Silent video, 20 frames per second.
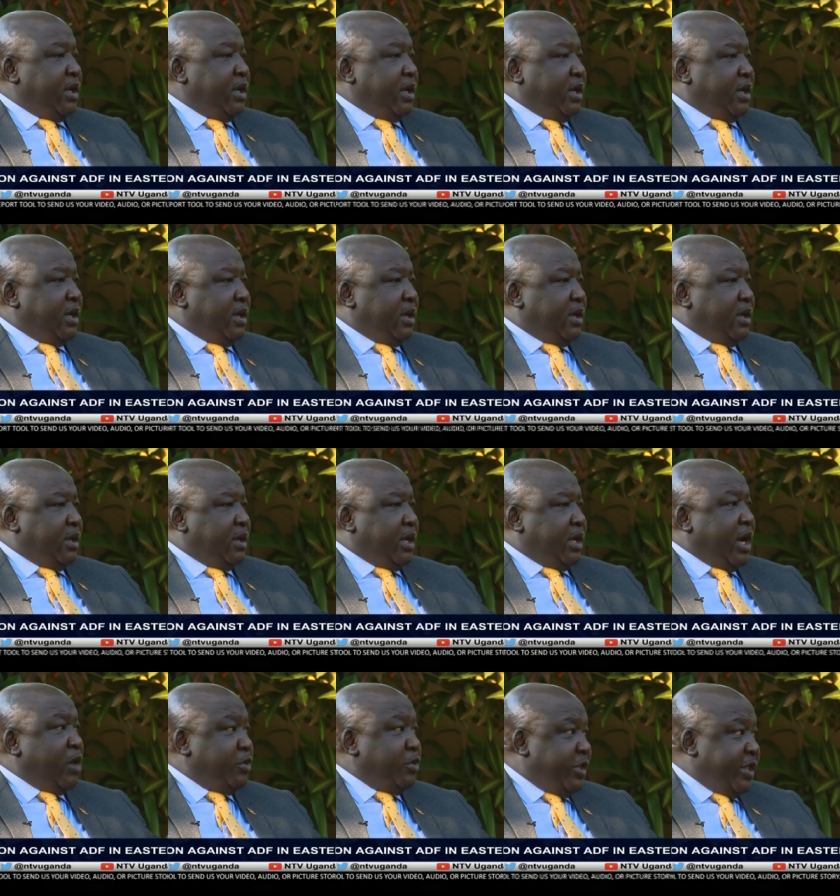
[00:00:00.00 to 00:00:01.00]
uh,
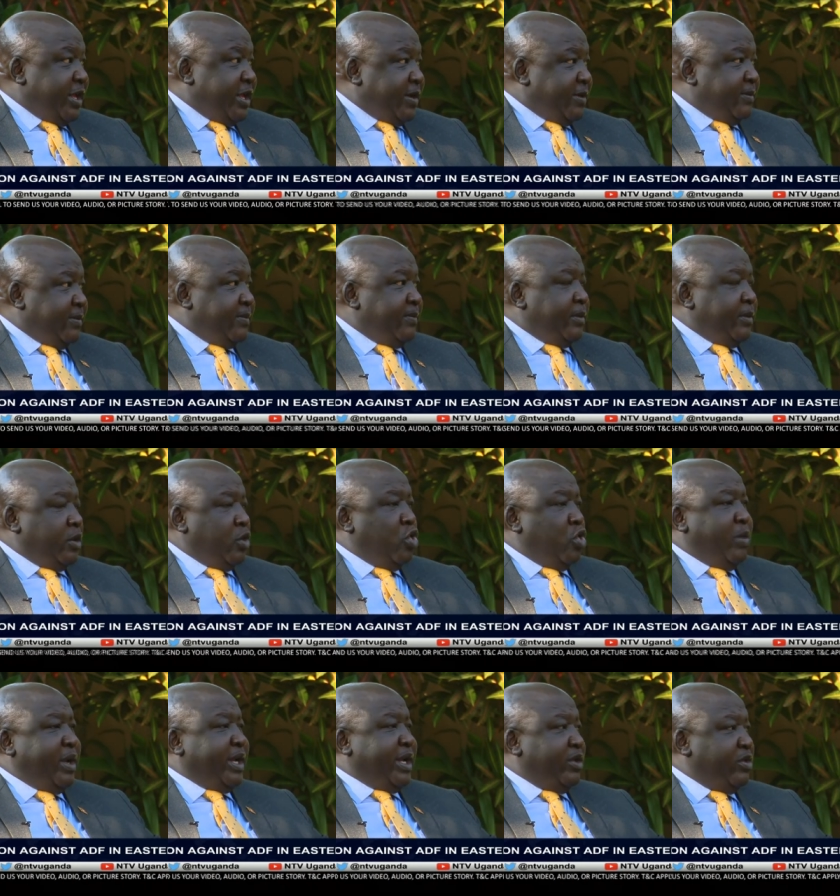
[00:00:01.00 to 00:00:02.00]
out there, mm.
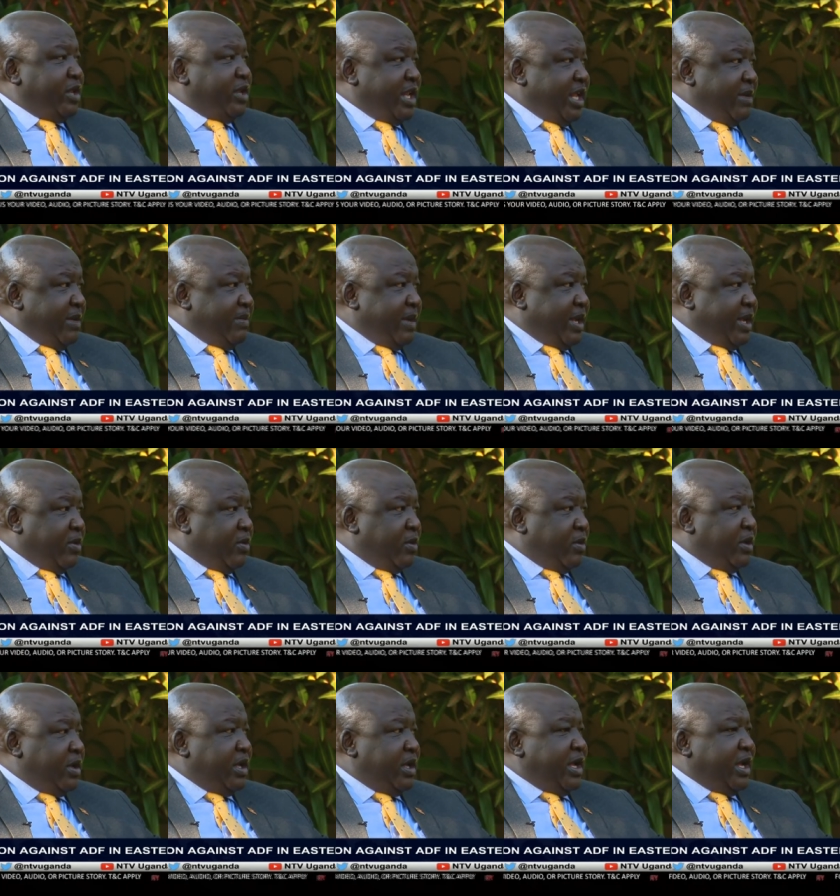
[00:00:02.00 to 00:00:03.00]
whom I cannot name now,
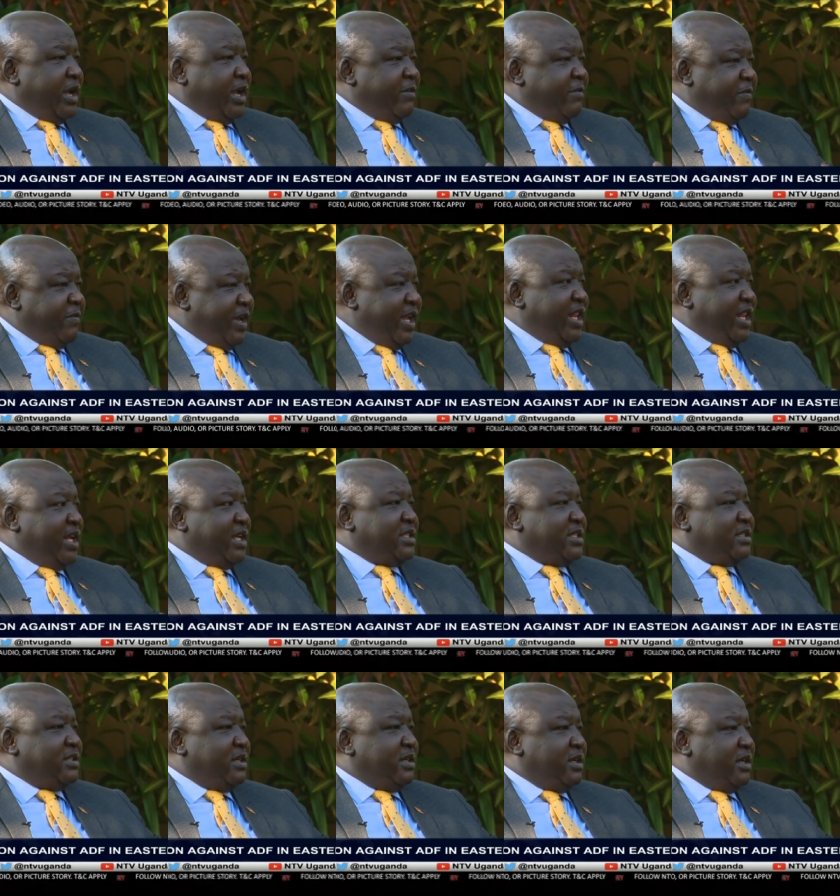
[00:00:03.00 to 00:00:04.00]
availed
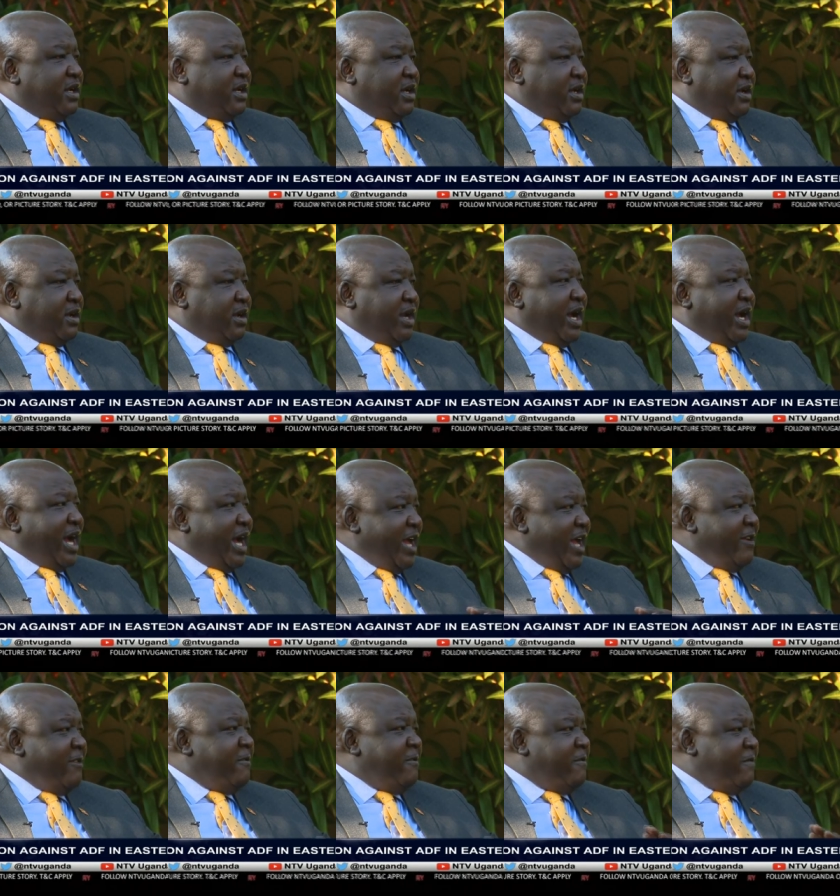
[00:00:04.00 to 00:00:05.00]
us uh,
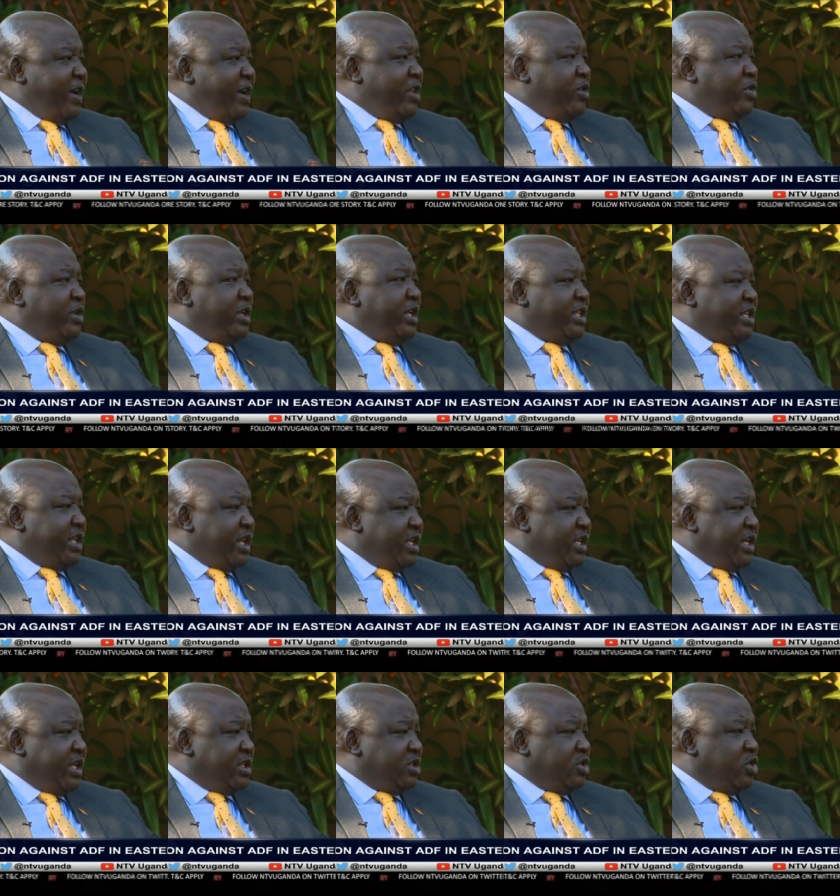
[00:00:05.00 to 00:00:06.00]
high-valued
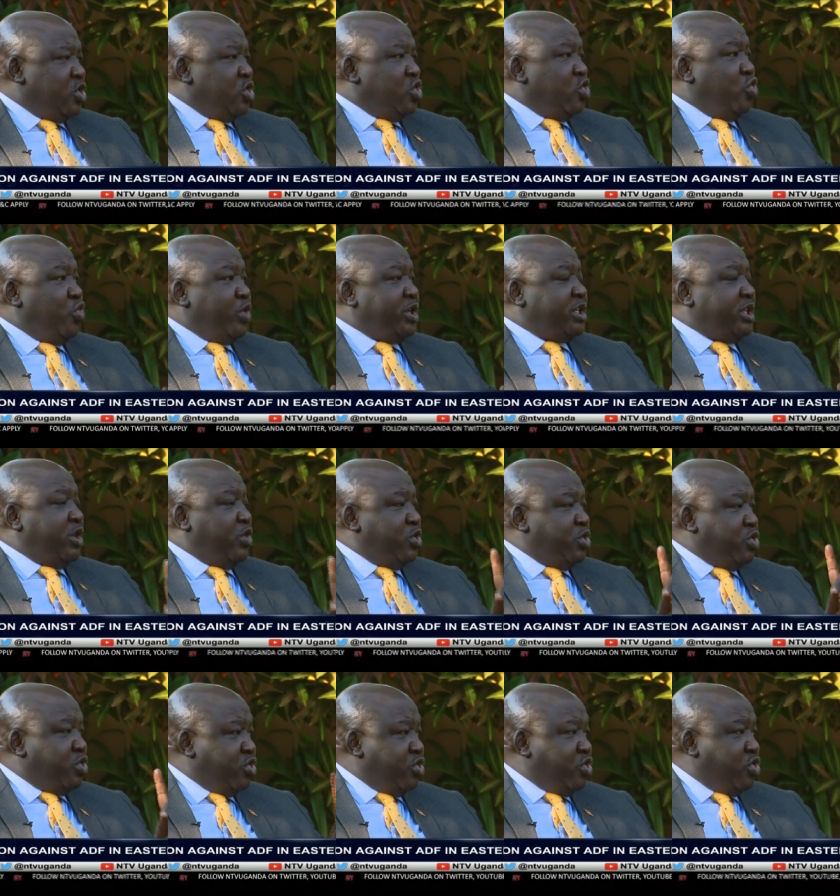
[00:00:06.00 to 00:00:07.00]
intelligence which they
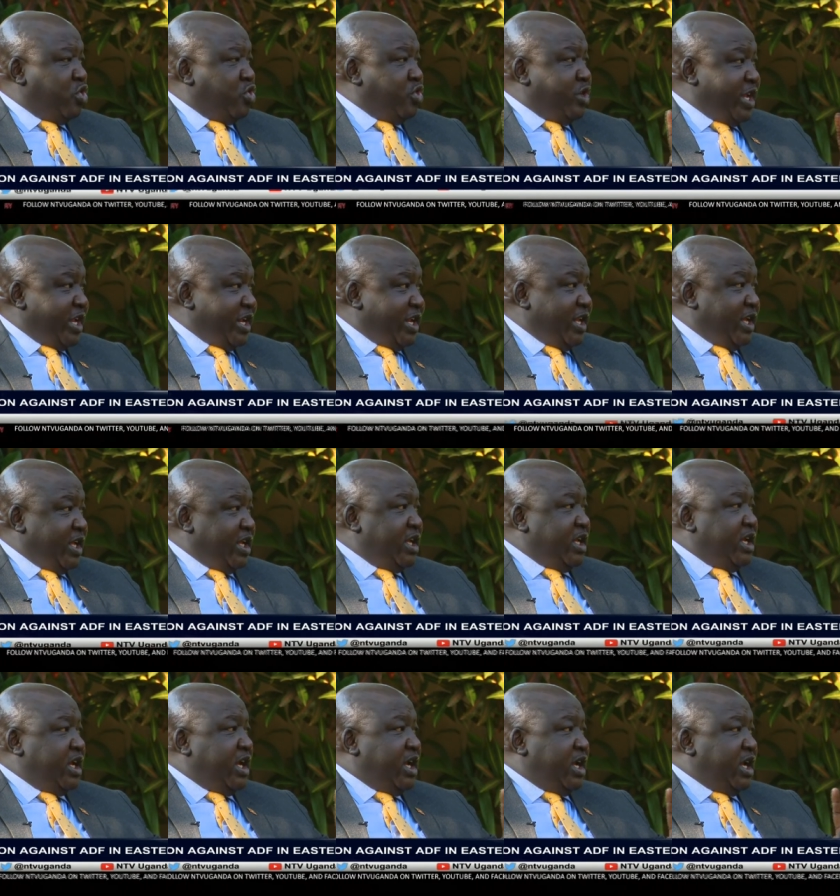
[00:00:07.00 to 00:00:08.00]
would not ordinarily
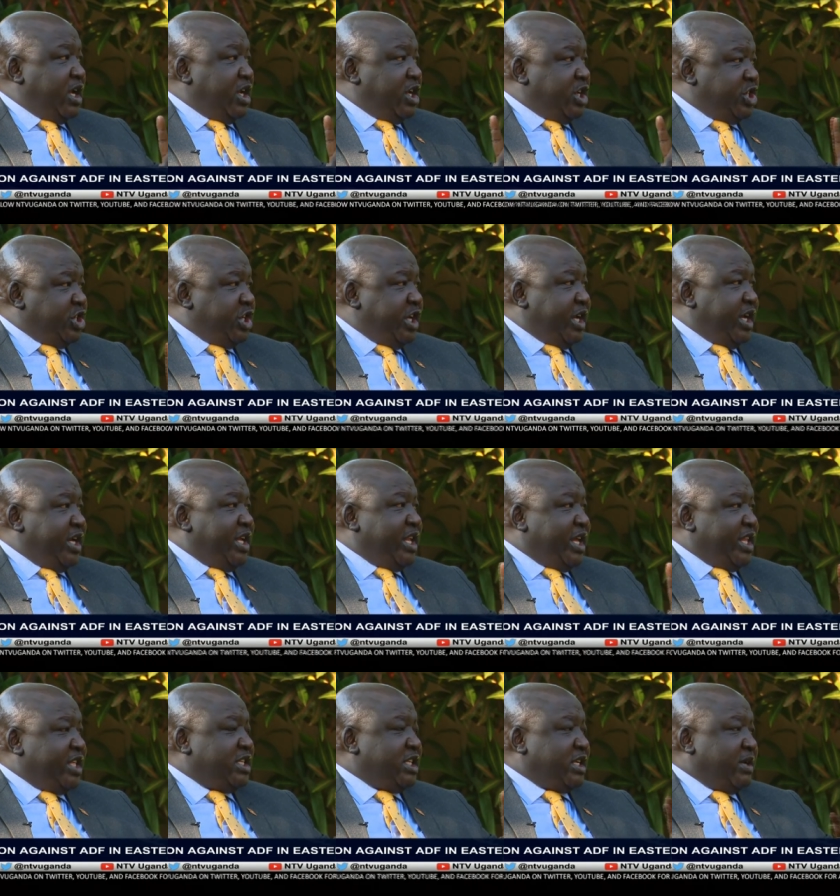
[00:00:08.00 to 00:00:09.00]
uh, share in
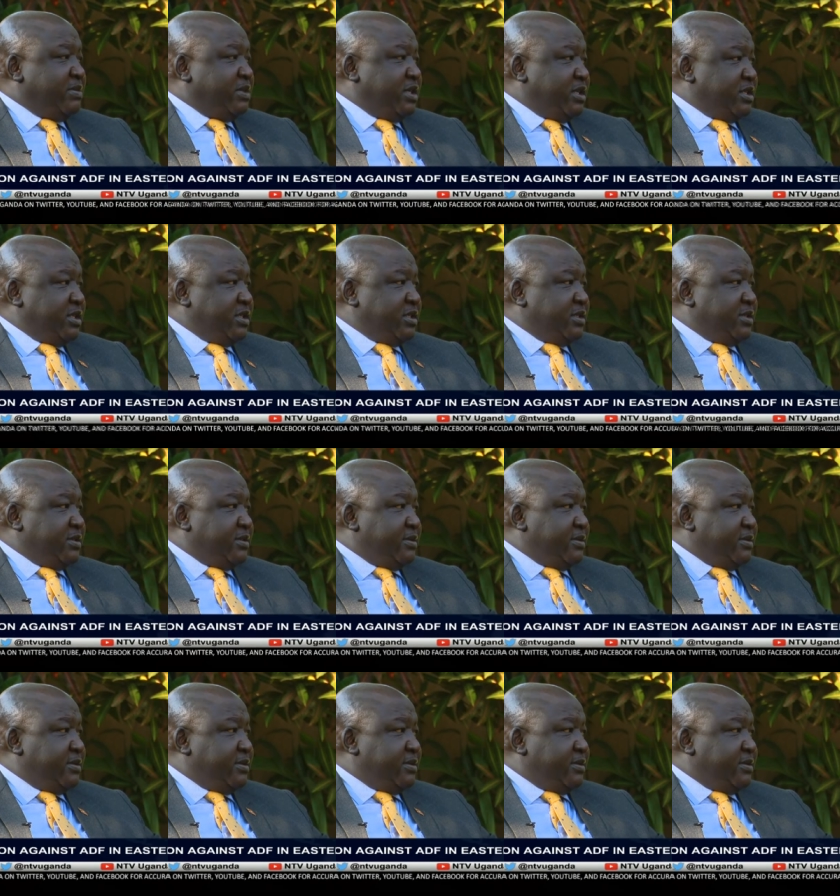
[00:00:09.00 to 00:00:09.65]
other circumstances.